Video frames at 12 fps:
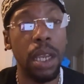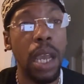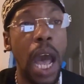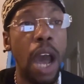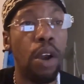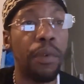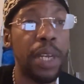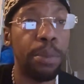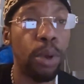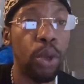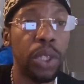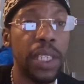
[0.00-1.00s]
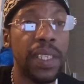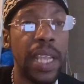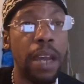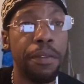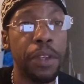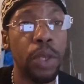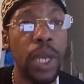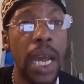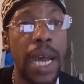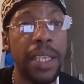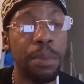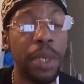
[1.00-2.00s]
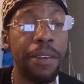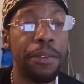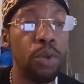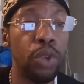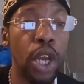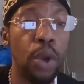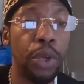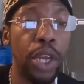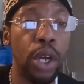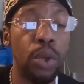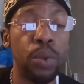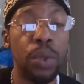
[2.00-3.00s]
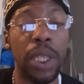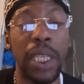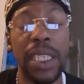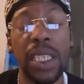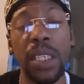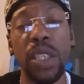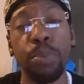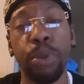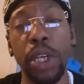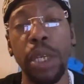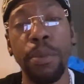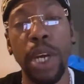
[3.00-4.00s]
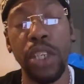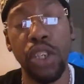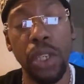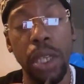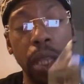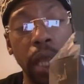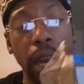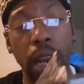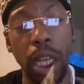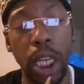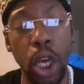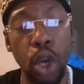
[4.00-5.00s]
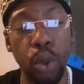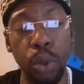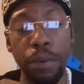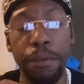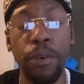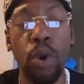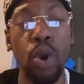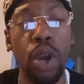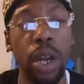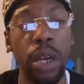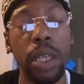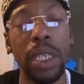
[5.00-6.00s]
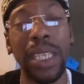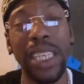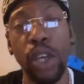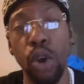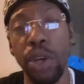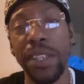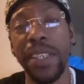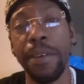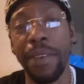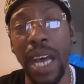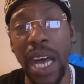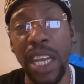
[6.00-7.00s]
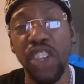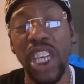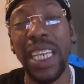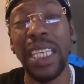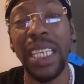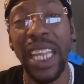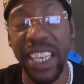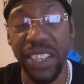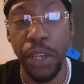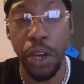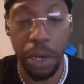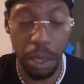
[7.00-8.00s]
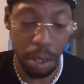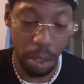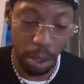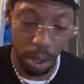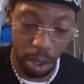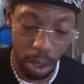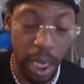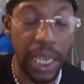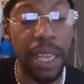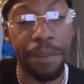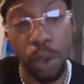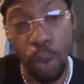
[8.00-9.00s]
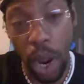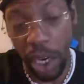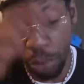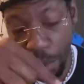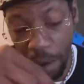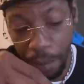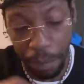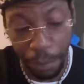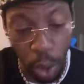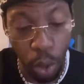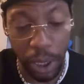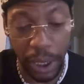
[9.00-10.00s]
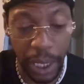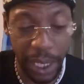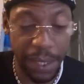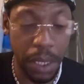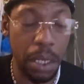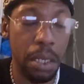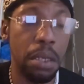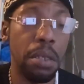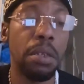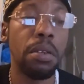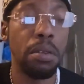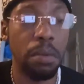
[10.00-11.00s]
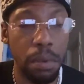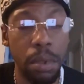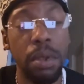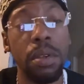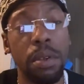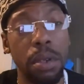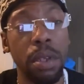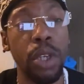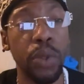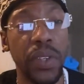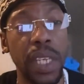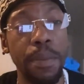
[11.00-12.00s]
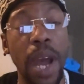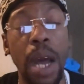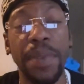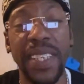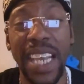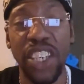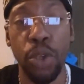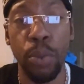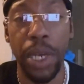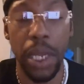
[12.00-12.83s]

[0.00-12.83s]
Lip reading: I already broke this down for you guys, but if you don't know, this is pretty much their clone for Dior Sauvage Elixir. And if you watch my review on Elixir, you'll see my obsession with